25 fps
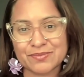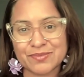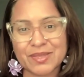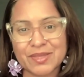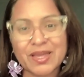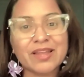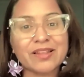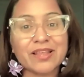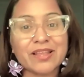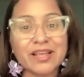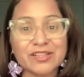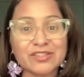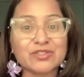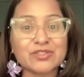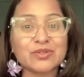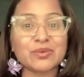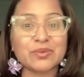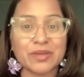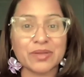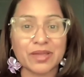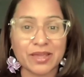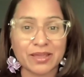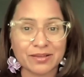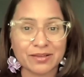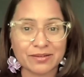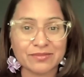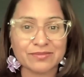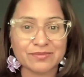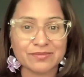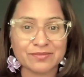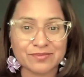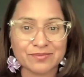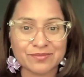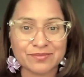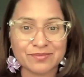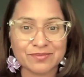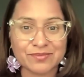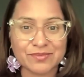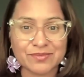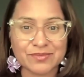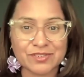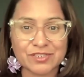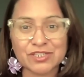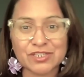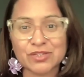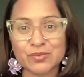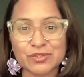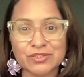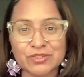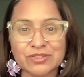And that's okay.
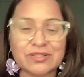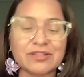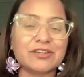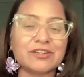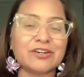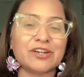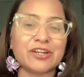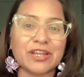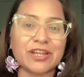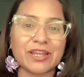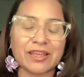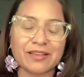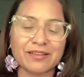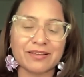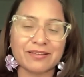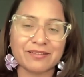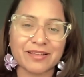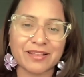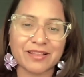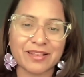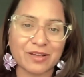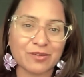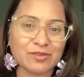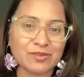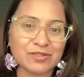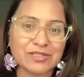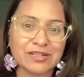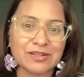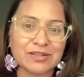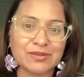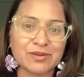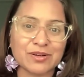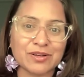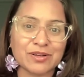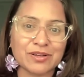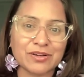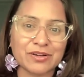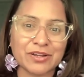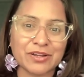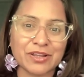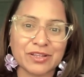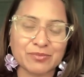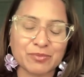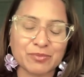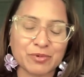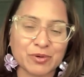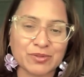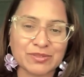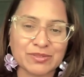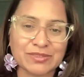She was learning, and that was a learning
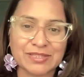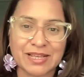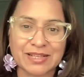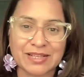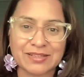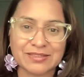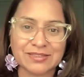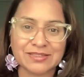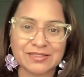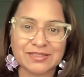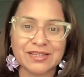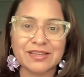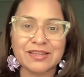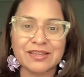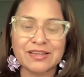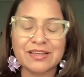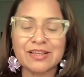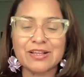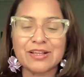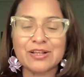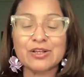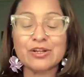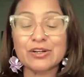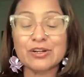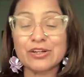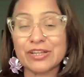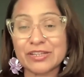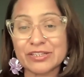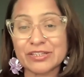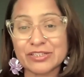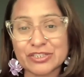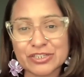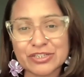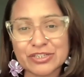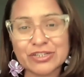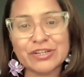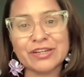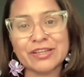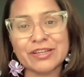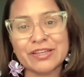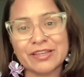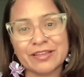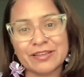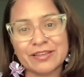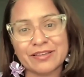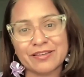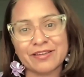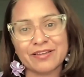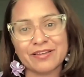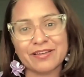process, learning
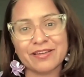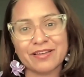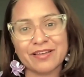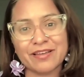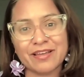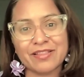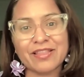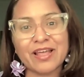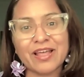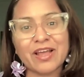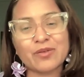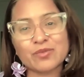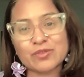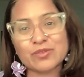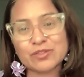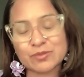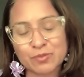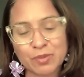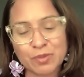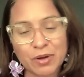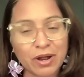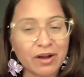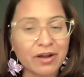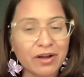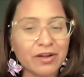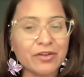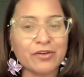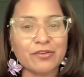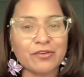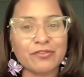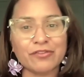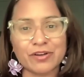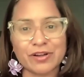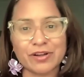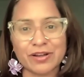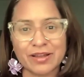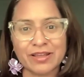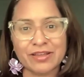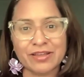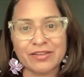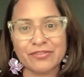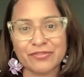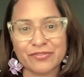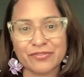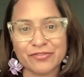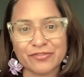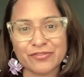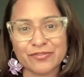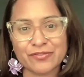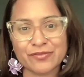journey, and that was part of her
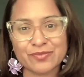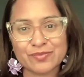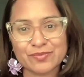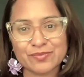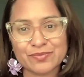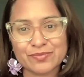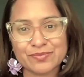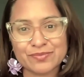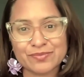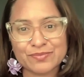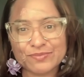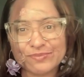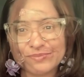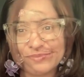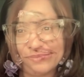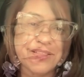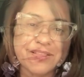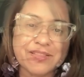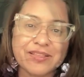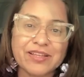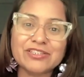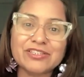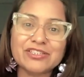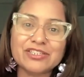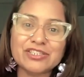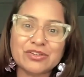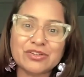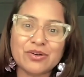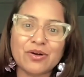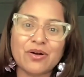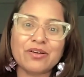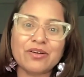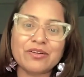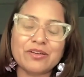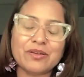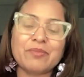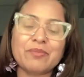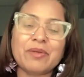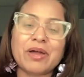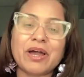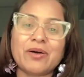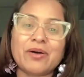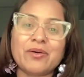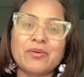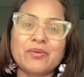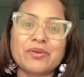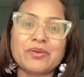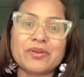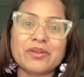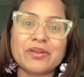life. Then she talked
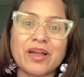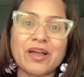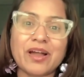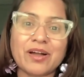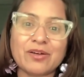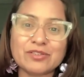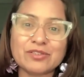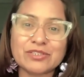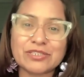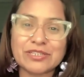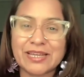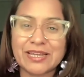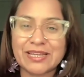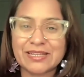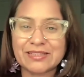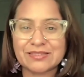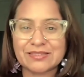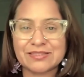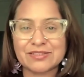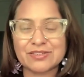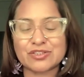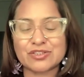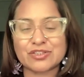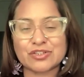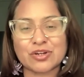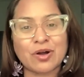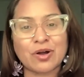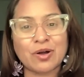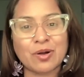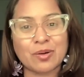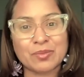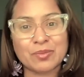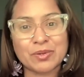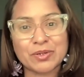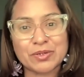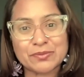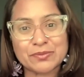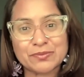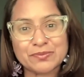about how she hates her job.